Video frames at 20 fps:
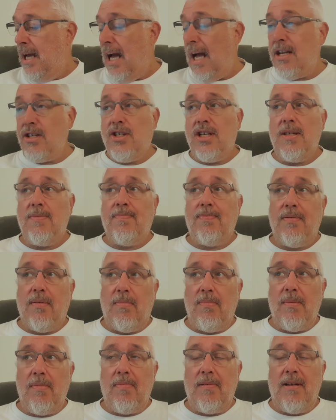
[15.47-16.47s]
And she's
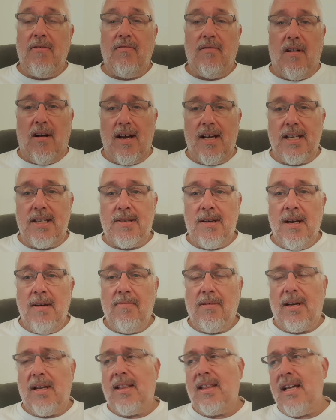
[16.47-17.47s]
probably right,
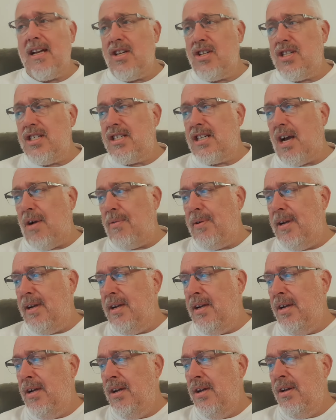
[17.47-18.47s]
but I think she's
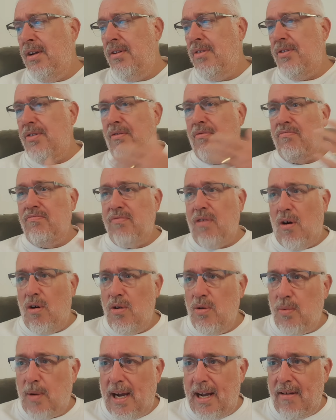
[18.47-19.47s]
going the
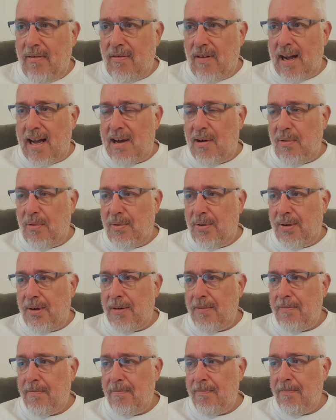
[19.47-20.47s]
wrong way round.
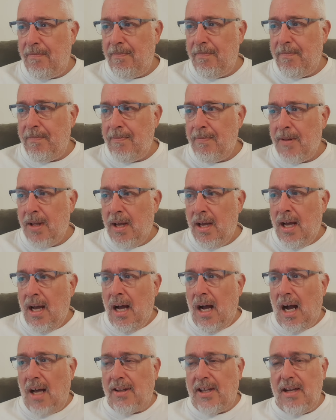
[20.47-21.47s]

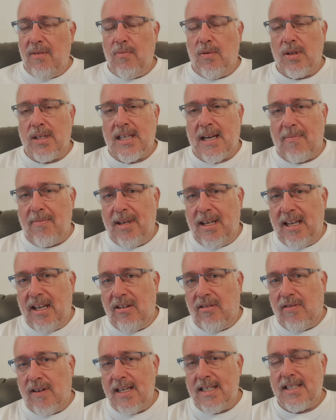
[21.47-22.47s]
I think what's happening
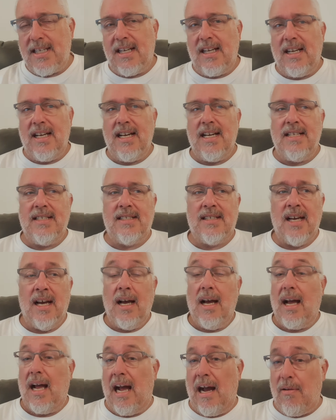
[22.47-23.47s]
increasingly is
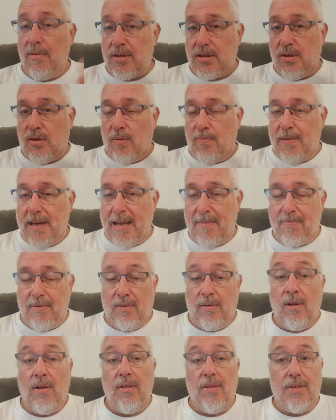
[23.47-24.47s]
our sort of
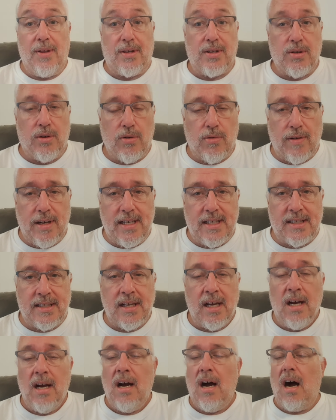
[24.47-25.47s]
people, the Tories,
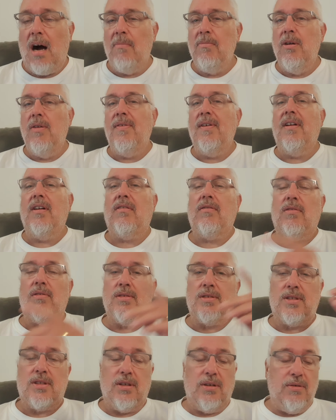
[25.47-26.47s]
are moving
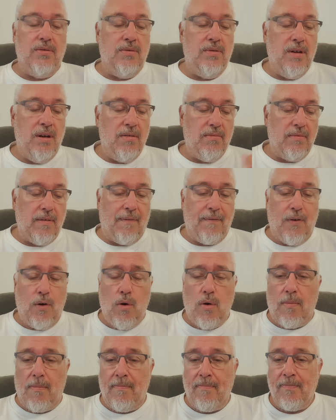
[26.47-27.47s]
across to
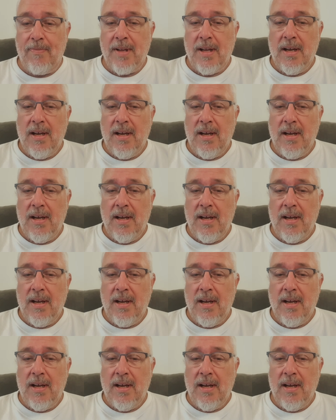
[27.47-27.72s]
reform.